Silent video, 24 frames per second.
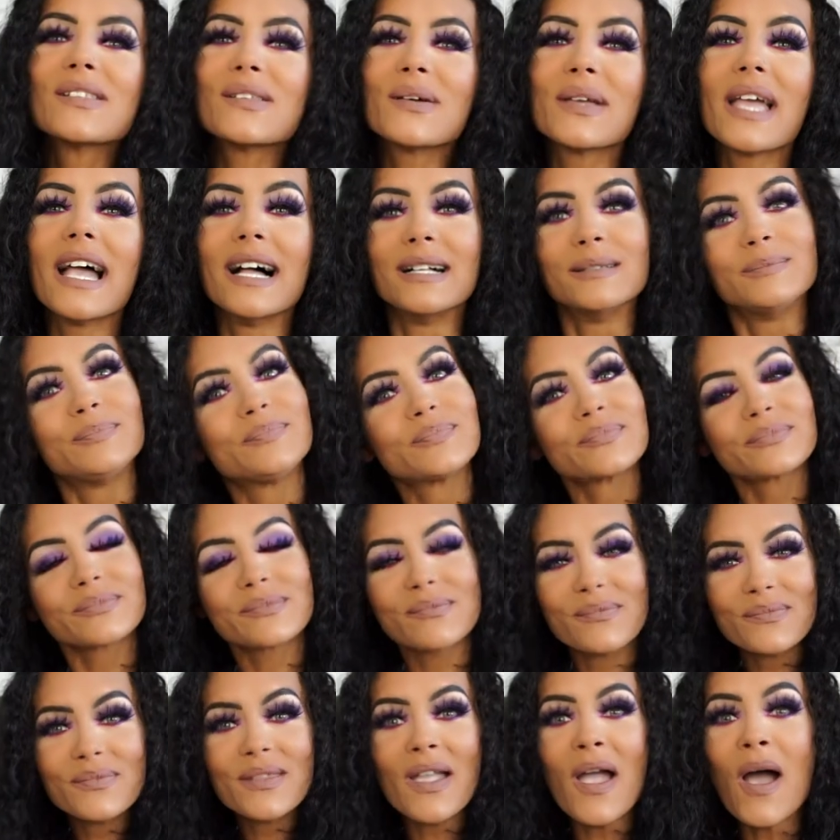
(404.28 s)
so, yeah.
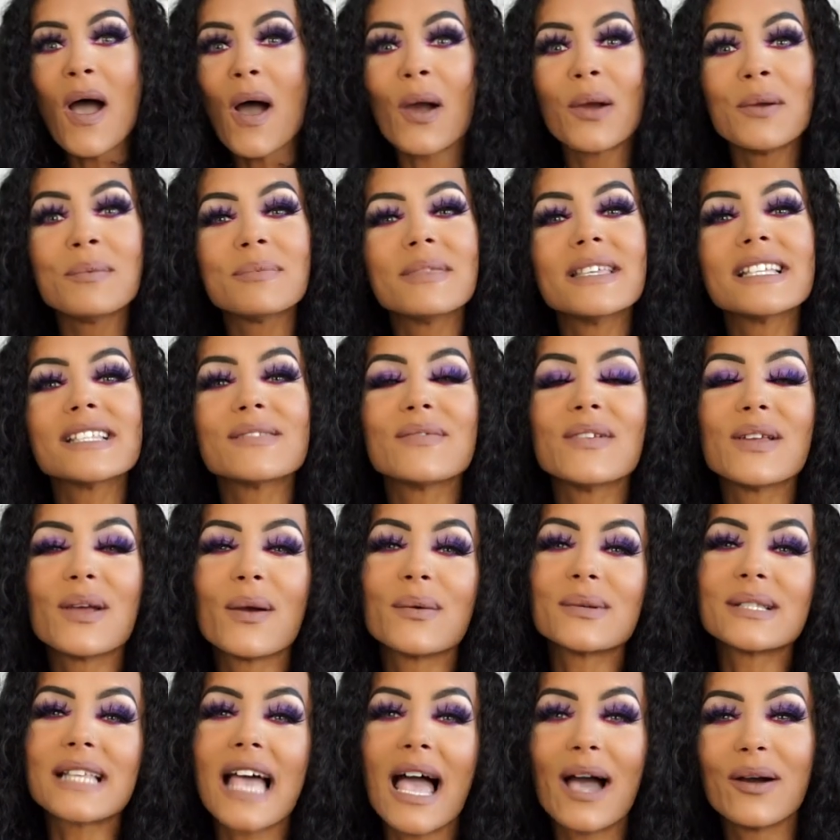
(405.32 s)
I hope this video
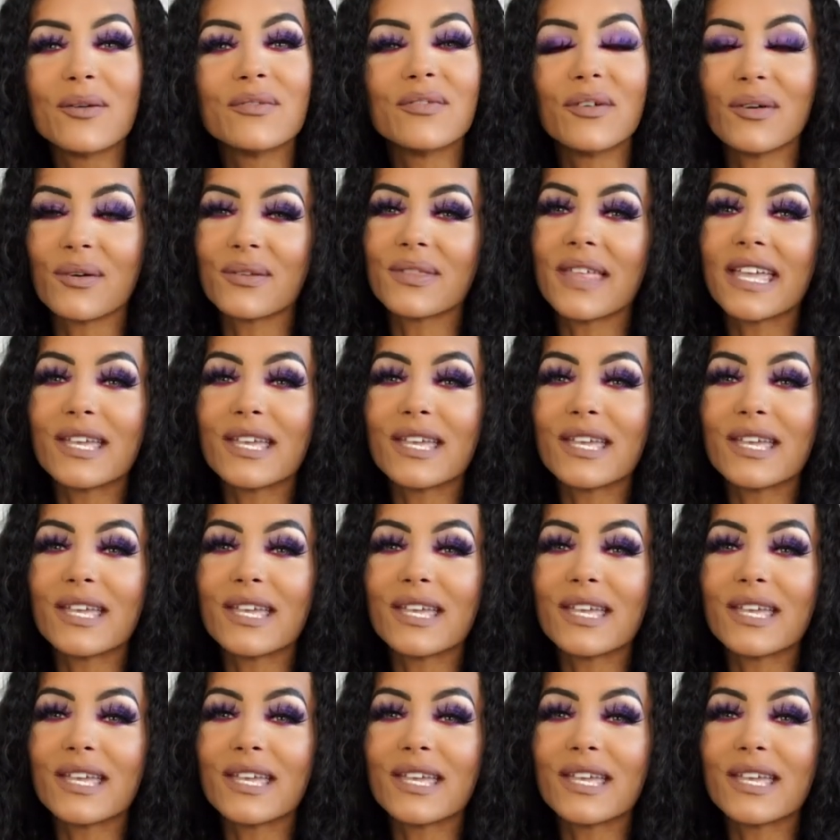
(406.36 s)
was helpful.